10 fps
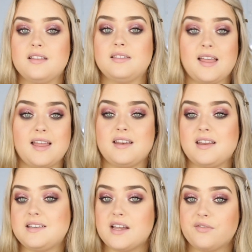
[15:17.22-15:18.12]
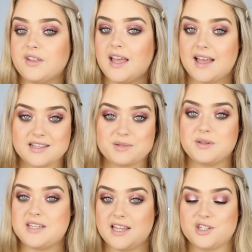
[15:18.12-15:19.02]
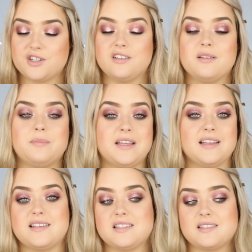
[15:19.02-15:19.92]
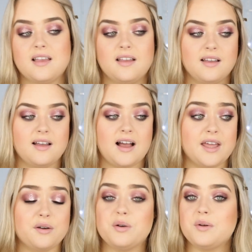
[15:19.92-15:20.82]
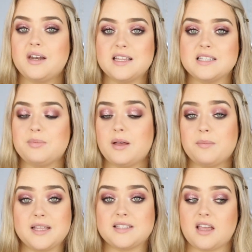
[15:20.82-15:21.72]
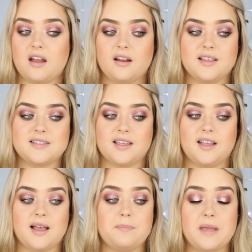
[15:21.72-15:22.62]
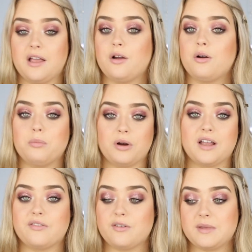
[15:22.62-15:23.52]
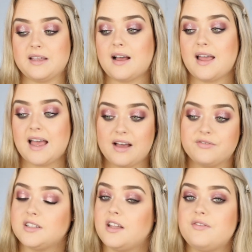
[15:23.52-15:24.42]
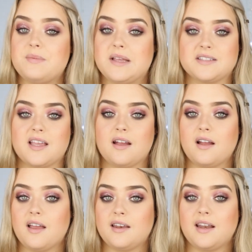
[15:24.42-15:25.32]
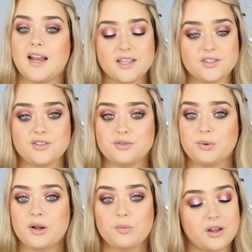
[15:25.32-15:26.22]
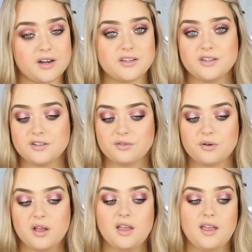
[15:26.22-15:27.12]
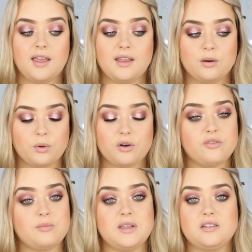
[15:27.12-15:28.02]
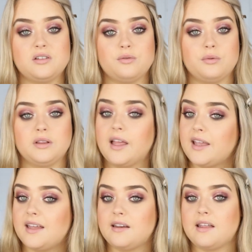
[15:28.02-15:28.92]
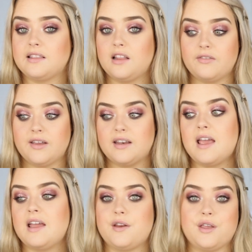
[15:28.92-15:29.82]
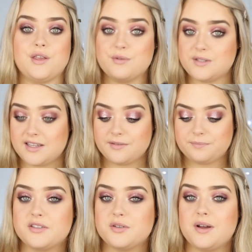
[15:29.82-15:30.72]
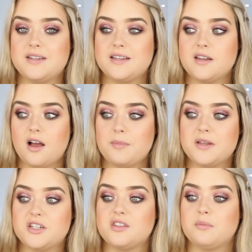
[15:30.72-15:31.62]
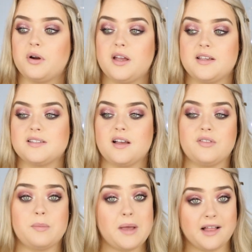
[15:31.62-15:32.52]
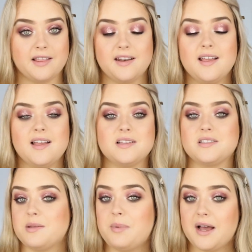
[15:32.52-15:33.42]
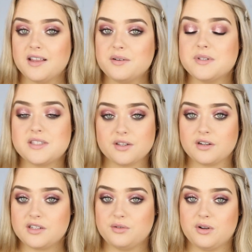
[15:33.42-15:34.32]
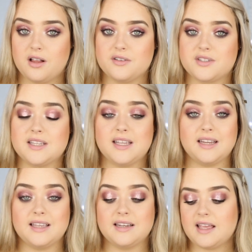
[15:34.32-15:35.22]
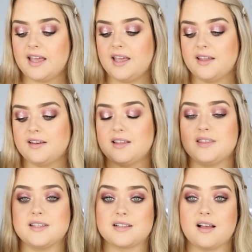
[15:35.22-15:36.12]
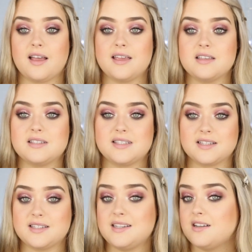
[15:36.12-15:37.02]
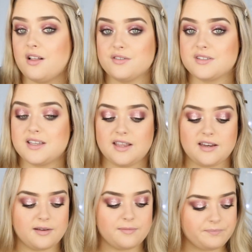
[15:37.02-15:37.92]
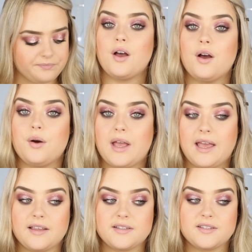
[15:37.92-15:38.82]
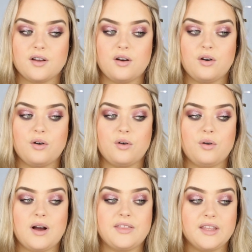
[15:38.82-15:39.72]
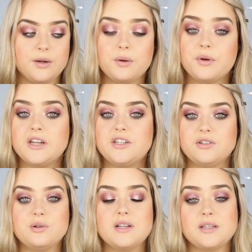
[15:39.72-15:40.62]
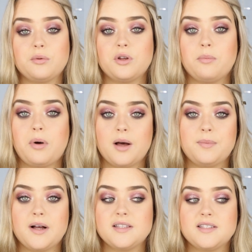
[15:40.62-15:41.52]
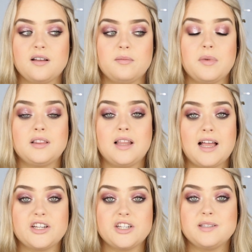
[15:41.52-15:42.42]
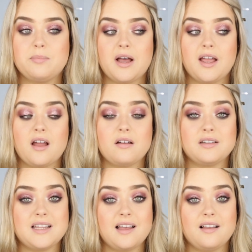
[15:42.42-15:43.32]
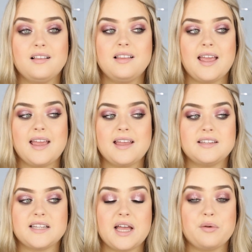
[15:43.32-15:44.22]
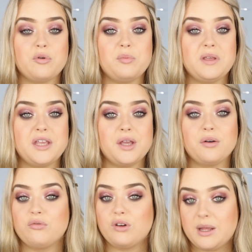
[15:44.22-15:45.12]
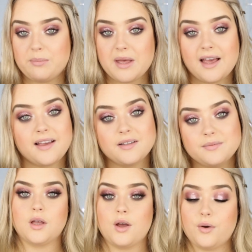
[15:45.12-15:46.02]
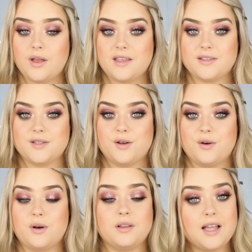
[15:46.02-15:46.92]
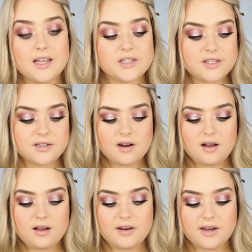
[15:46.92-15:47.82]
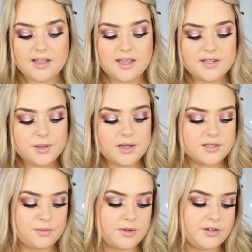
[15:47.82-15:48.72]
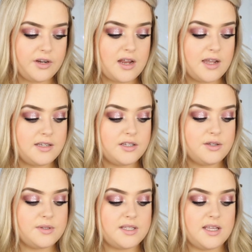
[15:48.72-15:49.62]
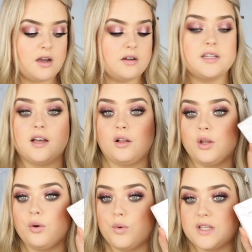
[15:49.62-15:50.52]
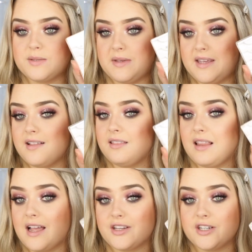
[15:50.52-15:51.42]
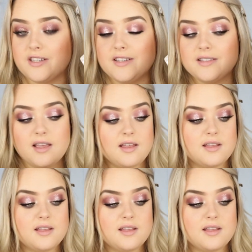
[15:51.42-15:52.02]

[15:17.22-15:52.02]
then it definitely has potential, because I don't know what it is, but mascara is like a make or break for me. I have to love the mascara, and it has to do what I want it to do in order for me to like it and love it and use it. Also, I did not mention the price of the palette. So the palette was $32 Canadian, and this guy is $16 Canadian. Okay, so I think what I'm gonna do is I'm gonna pop on some lashes by Ardell, and I will be right back. Okay, so lashes are on, and in case you guys are wondering, I did use the Ardell Wispy lashes.